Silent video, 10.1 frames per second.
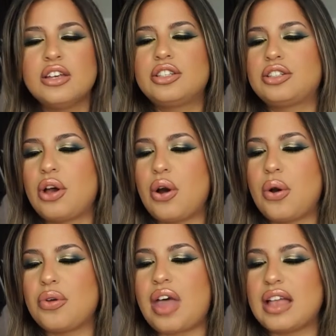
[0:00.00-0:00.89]

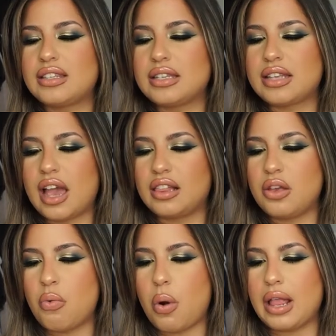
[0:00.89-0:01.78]
So that's
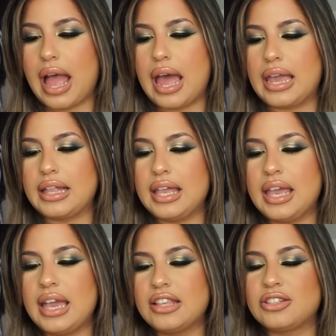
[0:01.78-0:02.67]
exactly what I
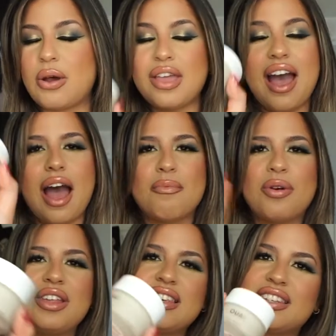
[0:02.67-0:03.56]
need. So yeah, I'm
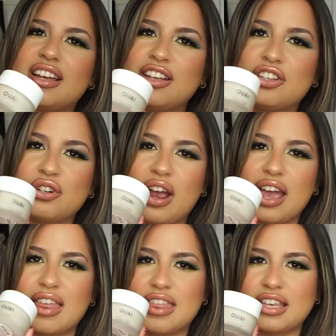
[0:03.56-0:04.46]
really excited to
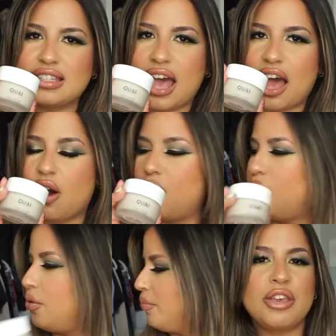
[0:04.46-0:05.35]
try this
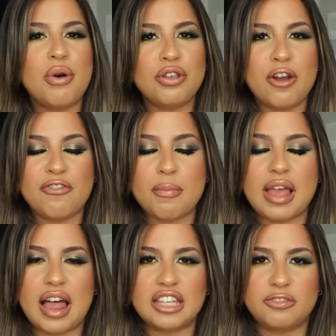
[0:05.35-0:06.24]
out. You all know from
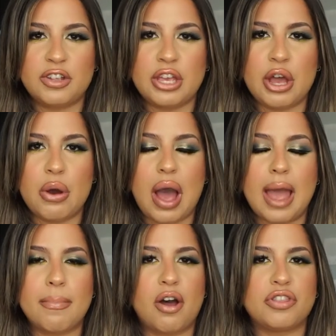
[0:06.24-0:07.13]
my last video,
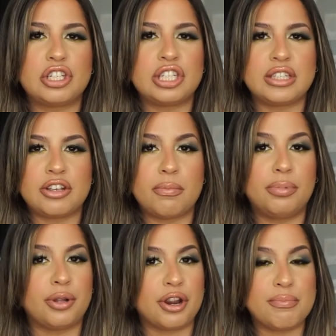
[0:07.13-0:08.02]
I bought the Shiseido
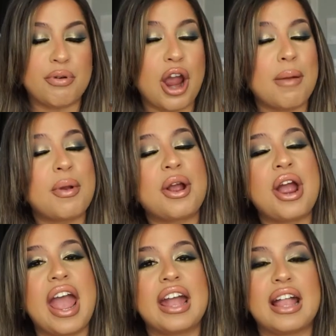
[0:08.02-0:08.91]
Blurring
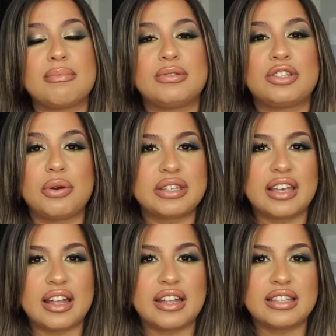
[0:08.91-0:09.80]
Primer and I'm so
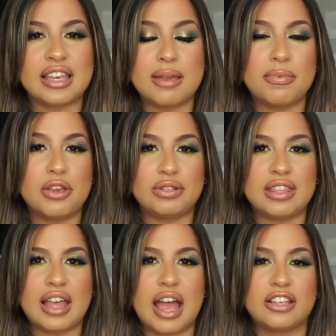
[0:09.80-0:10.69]
excited to keep
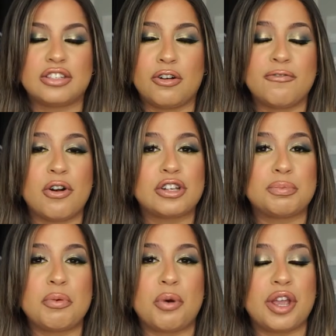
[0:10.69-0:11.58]
using that. So far far it's
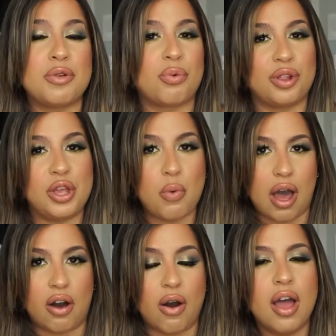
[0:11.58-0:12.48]
been working really
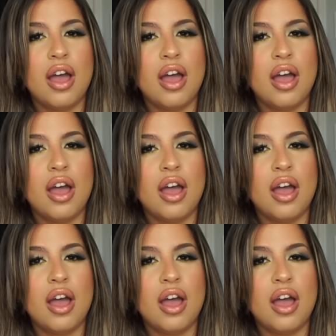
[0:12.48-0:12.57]
well.